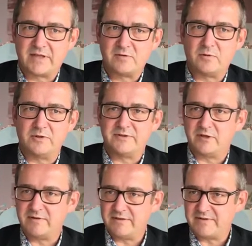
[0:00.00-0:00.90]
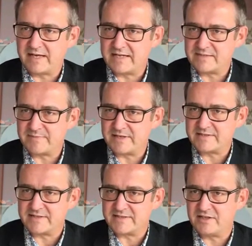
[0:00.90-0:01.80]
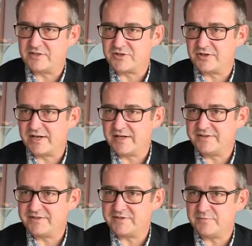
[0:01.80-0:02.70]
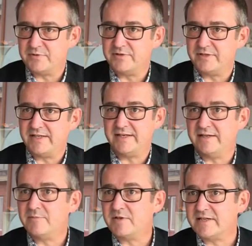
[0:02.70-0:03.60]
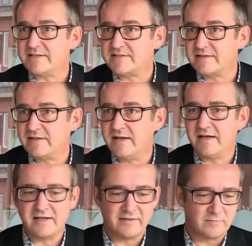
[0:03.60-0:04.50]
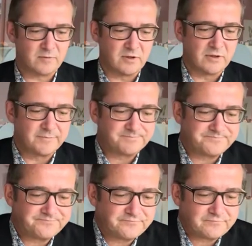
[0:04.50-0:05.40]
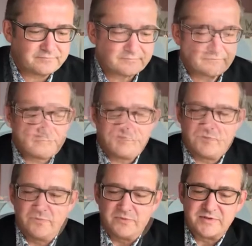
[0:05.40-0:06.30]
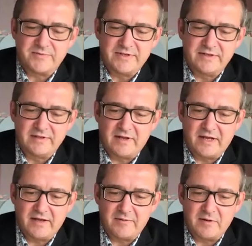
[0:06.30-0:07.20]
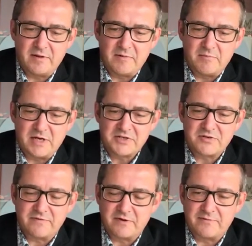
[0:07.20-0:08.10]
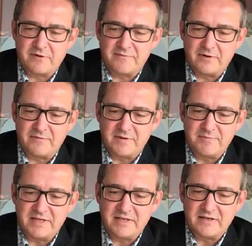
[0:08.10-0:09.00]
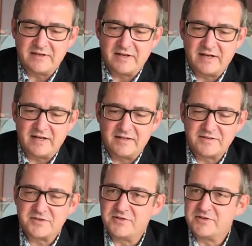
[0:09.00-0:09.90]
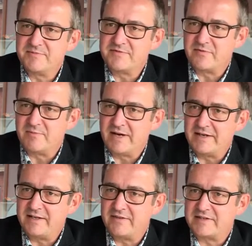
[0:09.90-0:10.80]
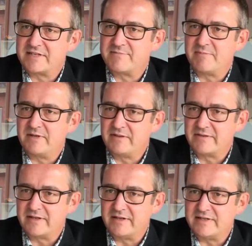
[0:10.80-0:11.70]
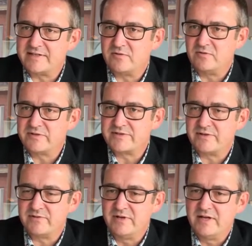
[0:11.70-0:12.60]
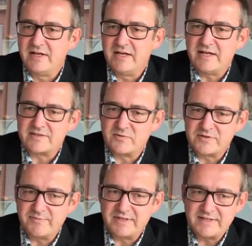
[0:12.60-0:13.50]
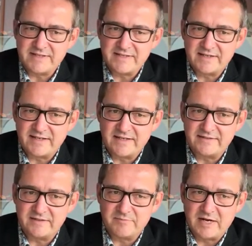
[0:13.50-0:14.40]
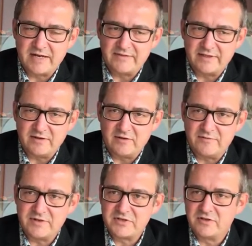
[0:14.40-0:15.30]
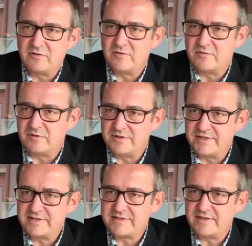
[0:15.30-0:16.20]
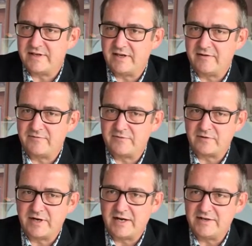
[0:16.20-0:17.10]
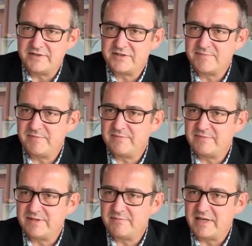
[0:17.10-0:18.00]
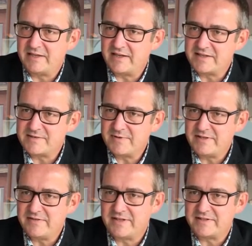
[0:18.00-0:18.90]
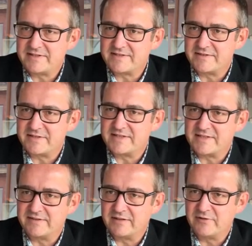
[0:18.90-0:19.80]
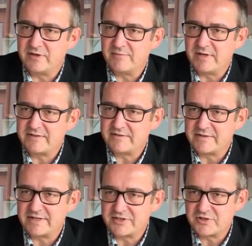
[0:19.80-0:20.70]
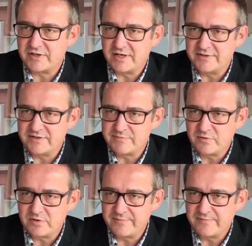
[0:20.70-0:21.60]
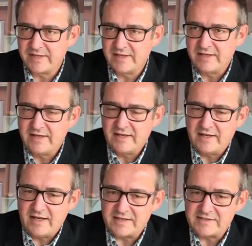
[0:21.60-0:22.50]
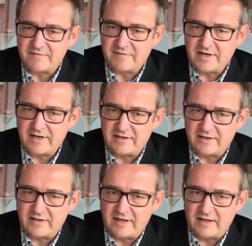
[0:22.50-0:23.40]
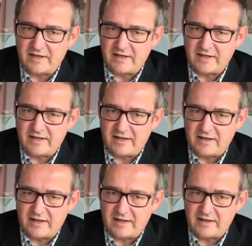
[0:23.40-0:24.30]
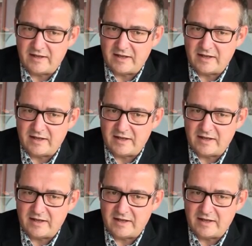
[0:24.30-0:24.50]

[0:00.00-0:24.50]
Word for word: quality of living aspects as cultural heritage would in any place uh, in the world. Also in northernmost Sweden, much of, of, of the big uh, systems for mining that has been built there is also has also been designated by the official authorities uh, for heritage making in Sweden, that is Riksantikvarieämbetet, the National Heritage Board, has defined uh, uh, uh,